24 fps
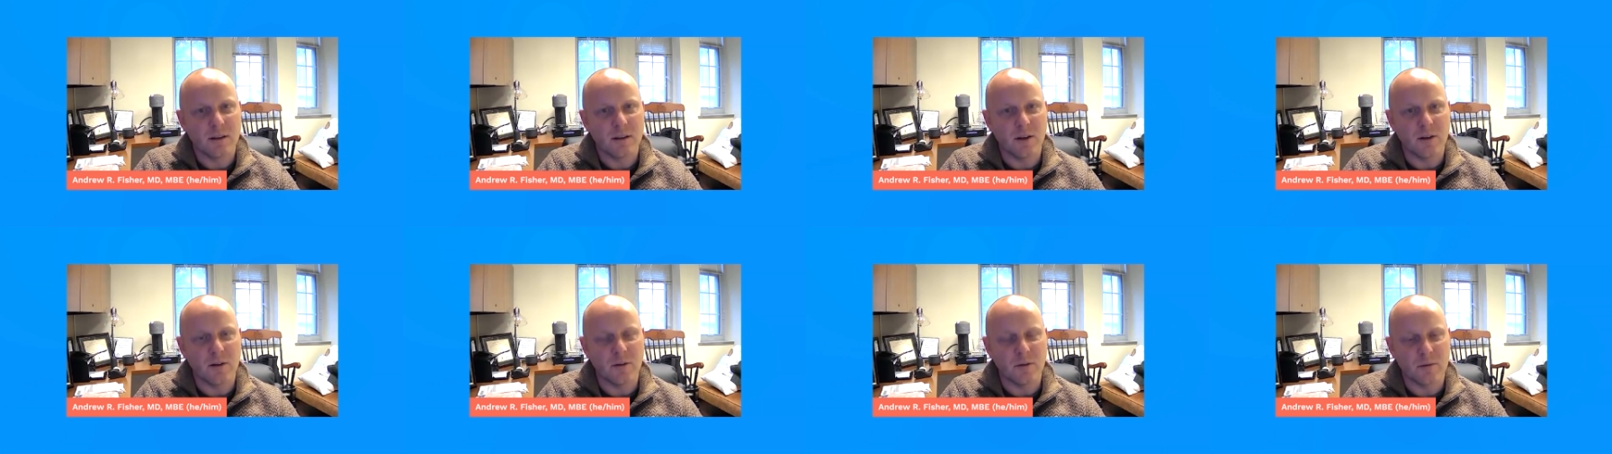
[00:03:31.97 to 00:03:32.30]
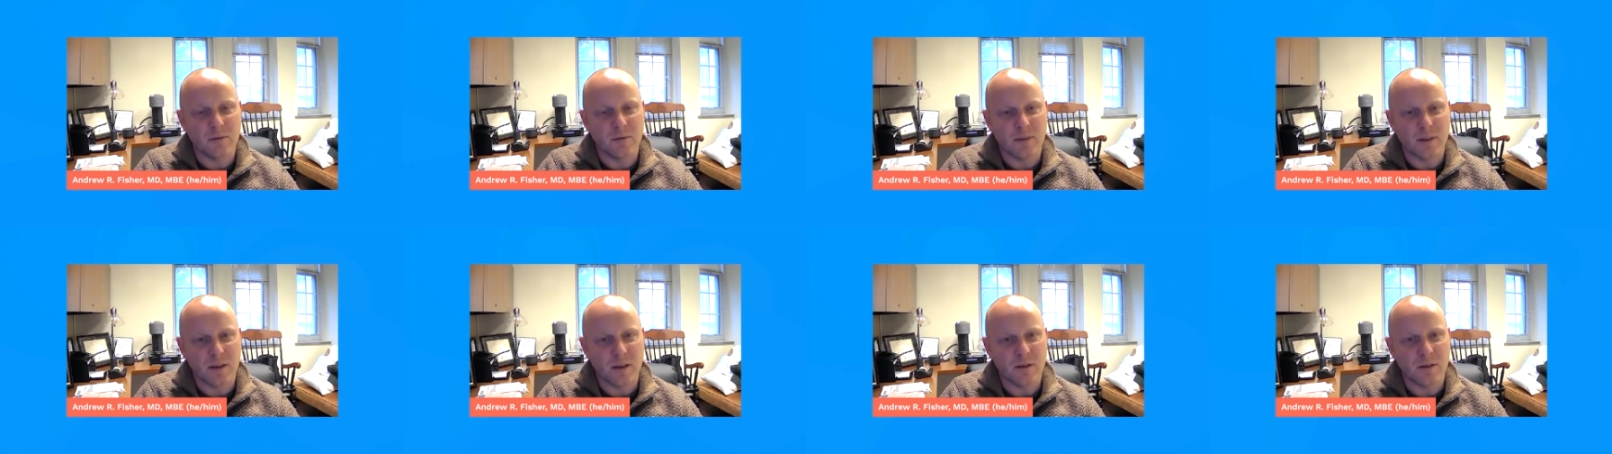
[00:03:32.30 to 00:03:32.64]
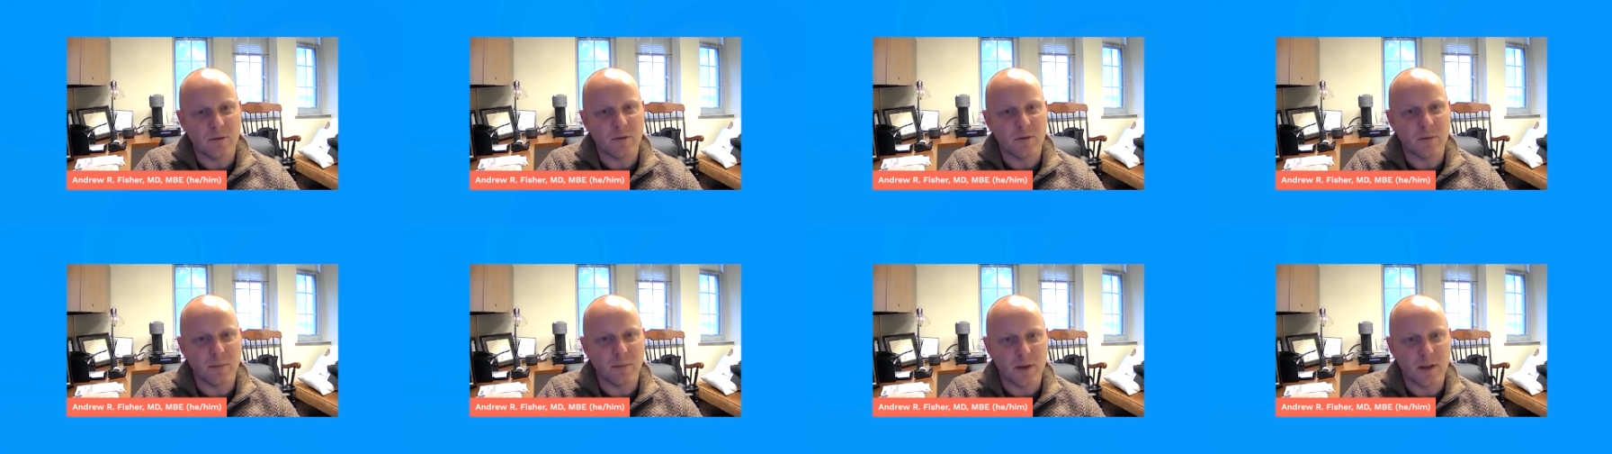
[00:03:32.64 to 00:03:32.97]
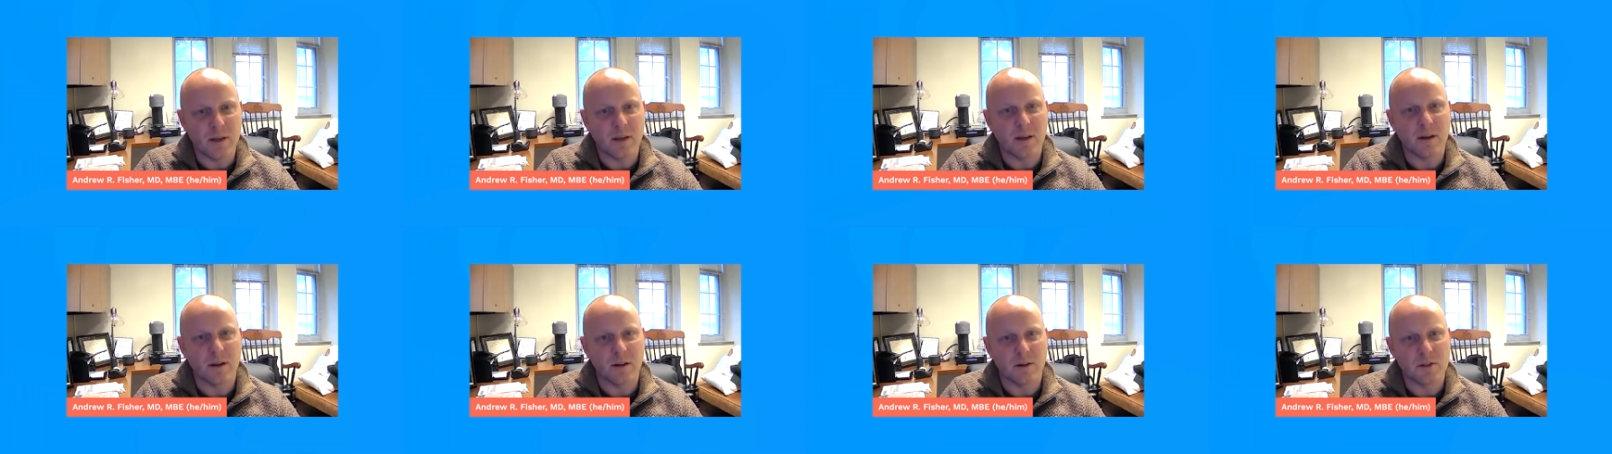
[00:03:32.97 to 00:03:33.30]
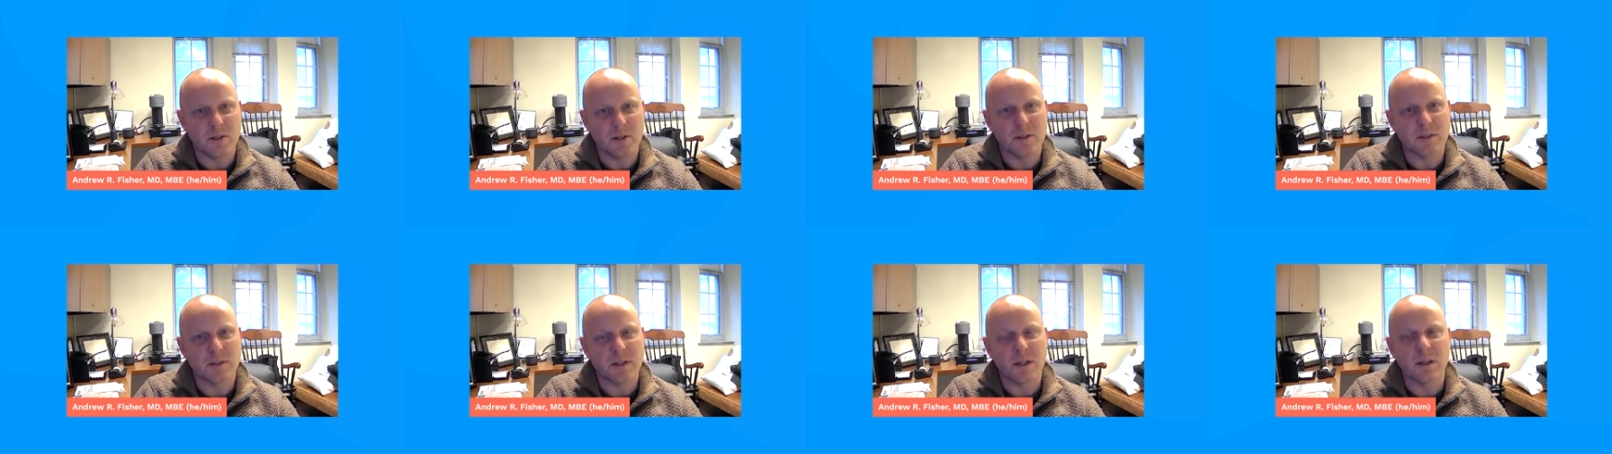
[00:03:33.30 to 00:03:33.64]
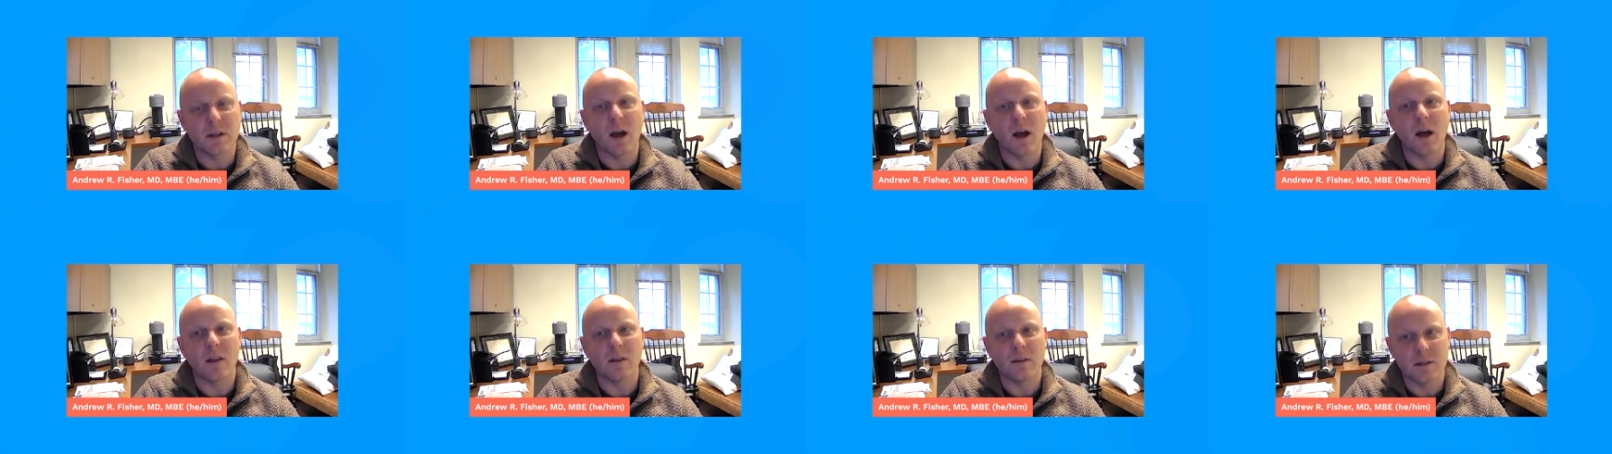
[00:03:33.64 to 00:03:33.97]
You know, thank you for being here. Just
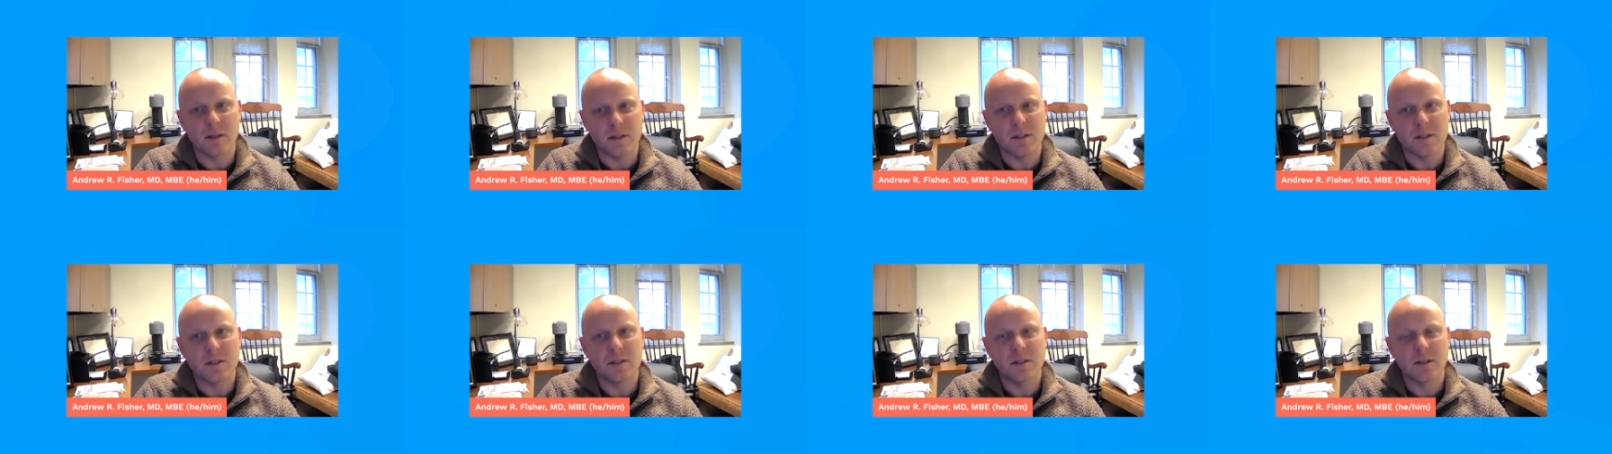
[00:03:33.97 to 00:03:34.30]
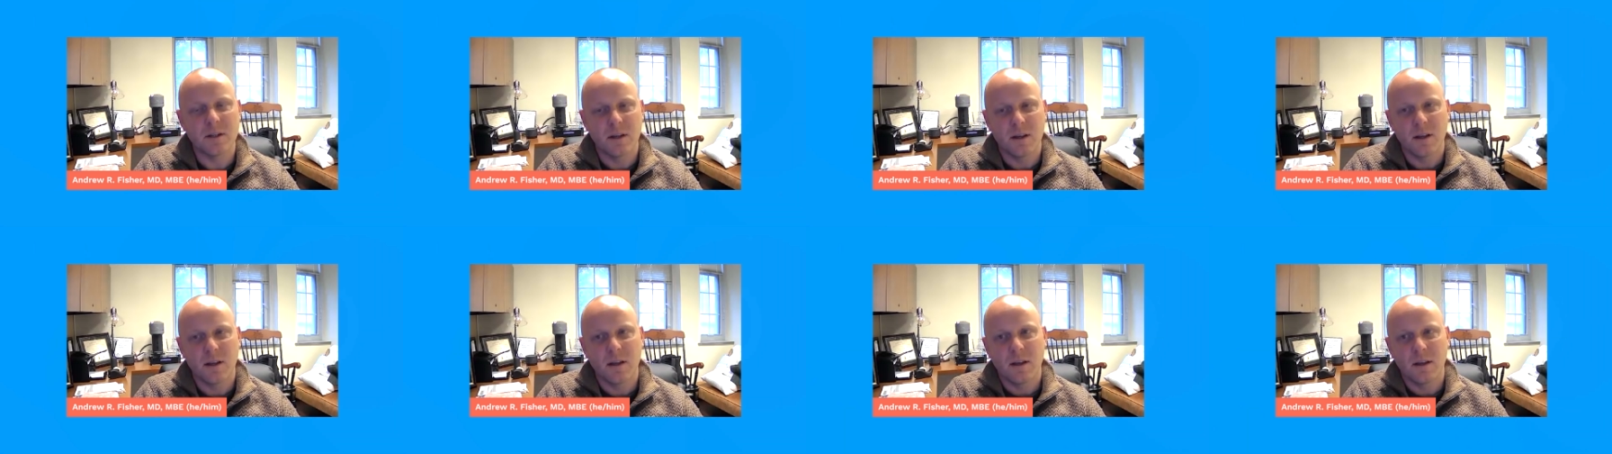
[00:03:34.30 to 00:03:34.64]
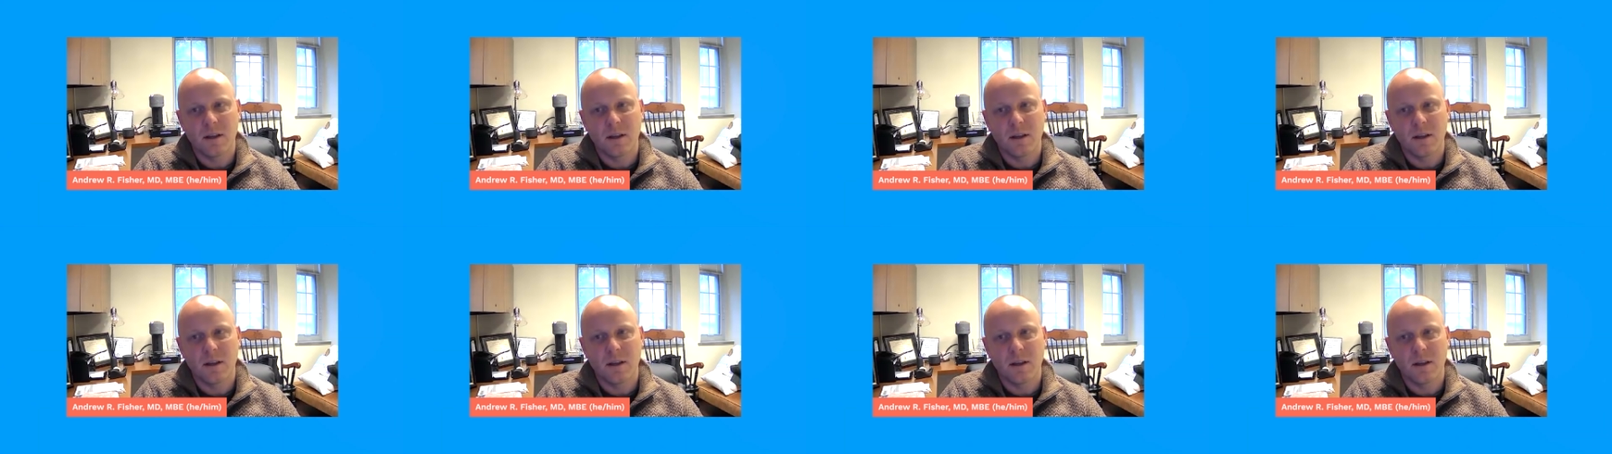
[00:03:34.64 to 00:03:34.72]
acknowledge